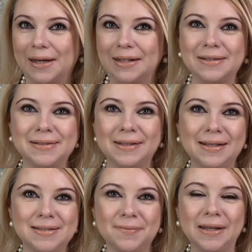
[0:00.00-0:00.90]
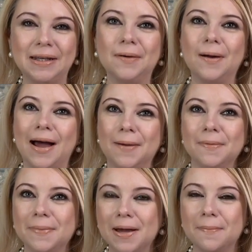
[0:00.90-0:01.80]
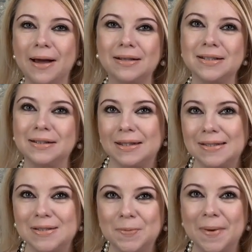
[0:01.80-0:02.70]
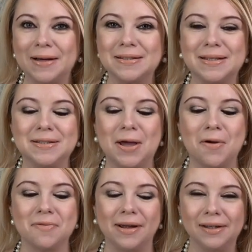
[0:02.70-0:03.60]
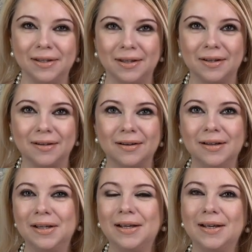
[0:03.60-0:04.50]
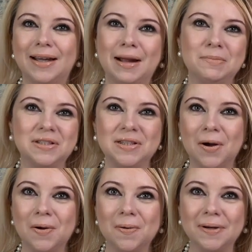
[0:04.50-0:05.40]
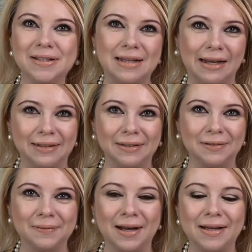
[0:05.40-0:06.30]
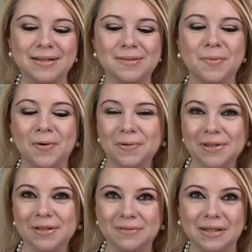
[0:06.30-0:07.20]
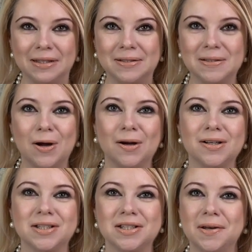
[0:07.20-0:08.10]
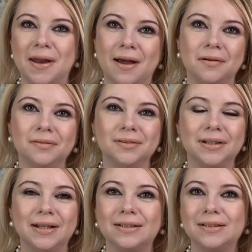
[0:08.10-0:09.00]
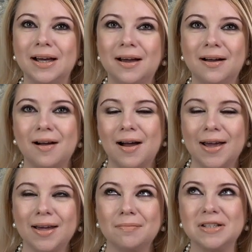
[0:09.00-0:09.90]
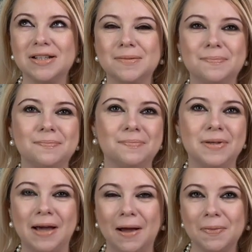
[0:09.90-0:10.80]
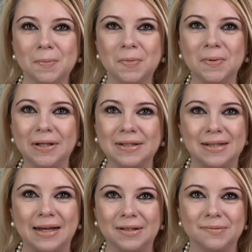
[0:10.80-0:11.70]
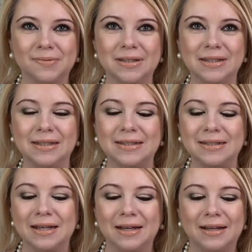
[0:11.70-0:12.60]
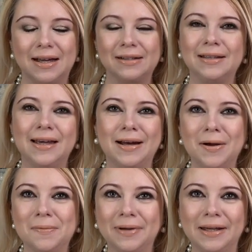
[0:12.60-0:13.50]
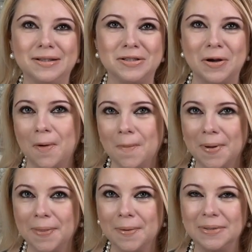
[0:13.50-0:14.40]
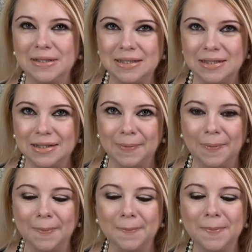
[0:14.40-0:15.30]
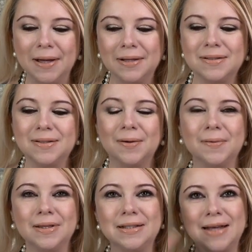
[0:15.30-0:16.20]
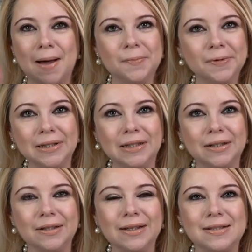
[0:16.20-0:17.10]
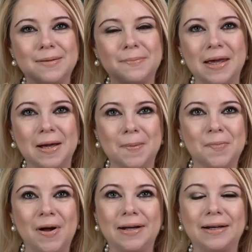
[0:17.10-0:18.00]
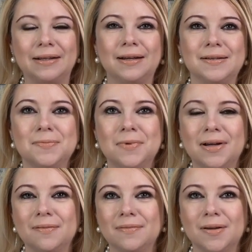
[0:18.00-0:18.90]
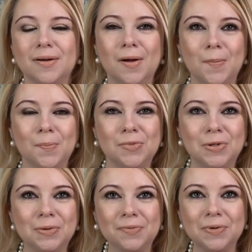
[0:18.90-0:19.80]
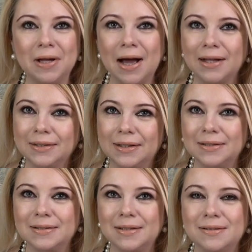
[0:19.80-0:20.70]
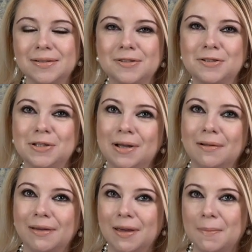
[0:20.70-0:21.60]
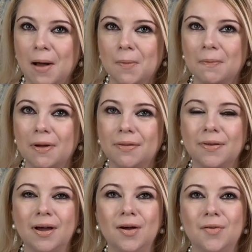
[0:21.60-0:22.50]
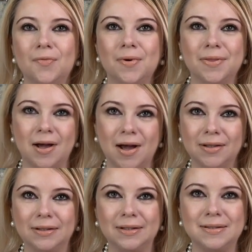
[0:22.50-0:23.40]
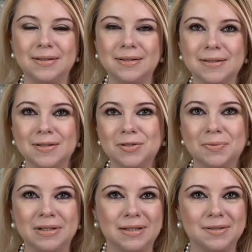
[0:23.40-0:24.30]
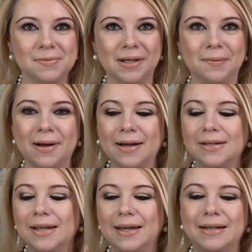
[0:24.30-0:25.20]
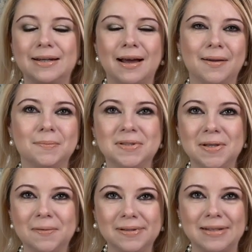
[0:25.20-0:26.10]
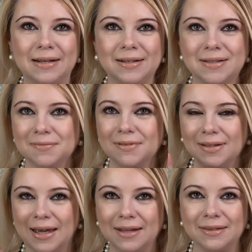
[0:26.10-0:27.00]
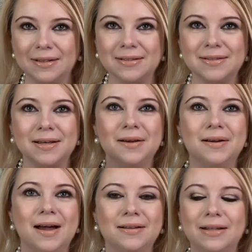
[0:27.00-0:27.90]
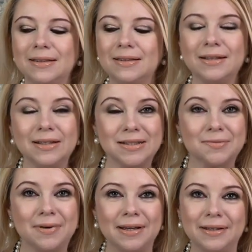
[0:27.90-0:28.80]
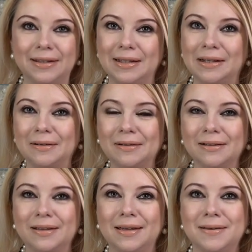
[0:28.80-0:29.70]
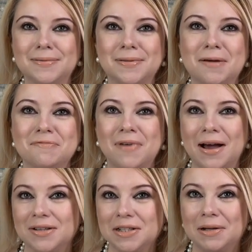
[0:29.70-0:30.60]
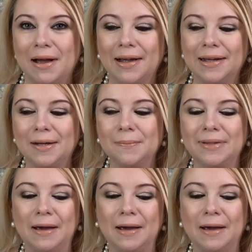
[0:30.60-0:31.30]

And in today's video I will be unboxing these two boxes right here, and I'm so excited, you guys. Both of these are Chanel and I am just beyond the moon excited for these and cannot wait to open them and see them. So the top one here is a makeup product. It is one of the beautiful holiday sets that Chanel came out with for the holiday season twenty twenty-one, and I'm so excited to get this. And then this right here is a fashion item.